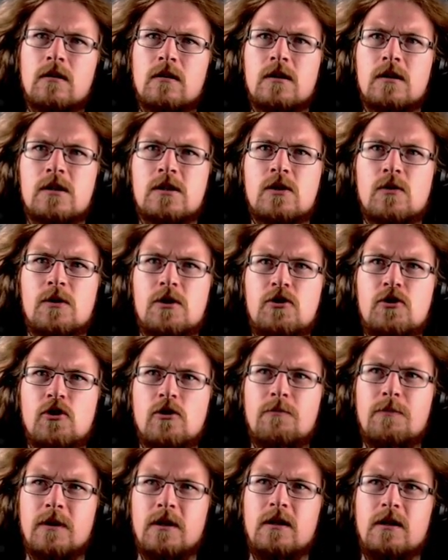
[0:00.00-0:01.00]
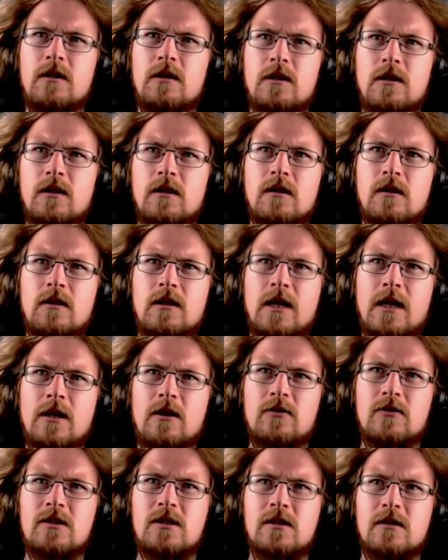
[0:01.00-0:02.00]
So it should be
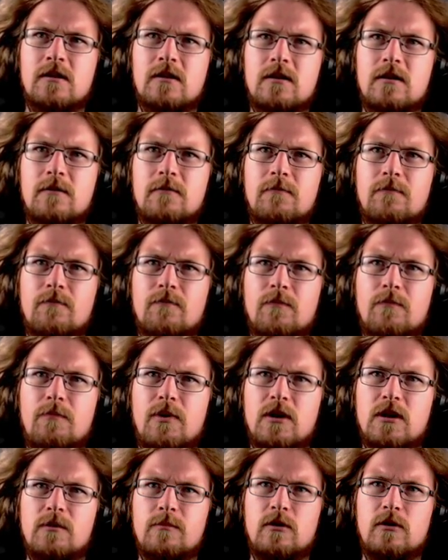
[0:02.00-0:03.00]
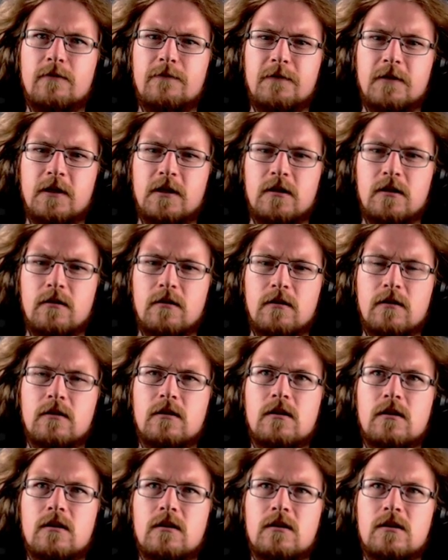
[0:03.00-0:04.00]
chaotic, polymorphine,
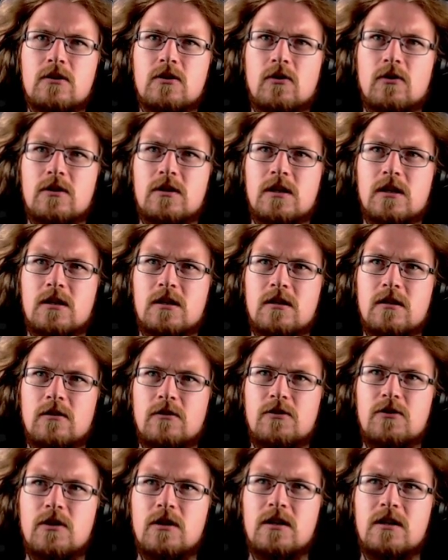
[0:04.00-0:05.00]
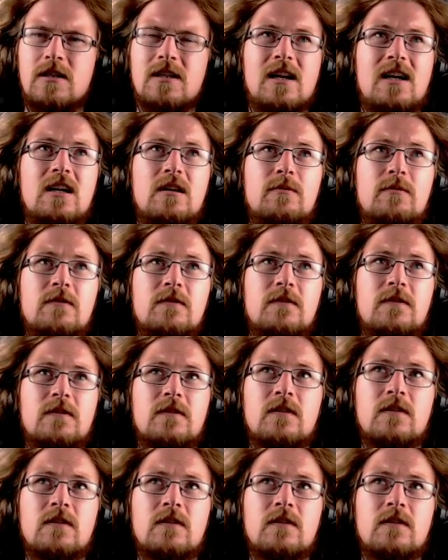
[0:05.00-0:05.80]
toxic sludge, and diamond.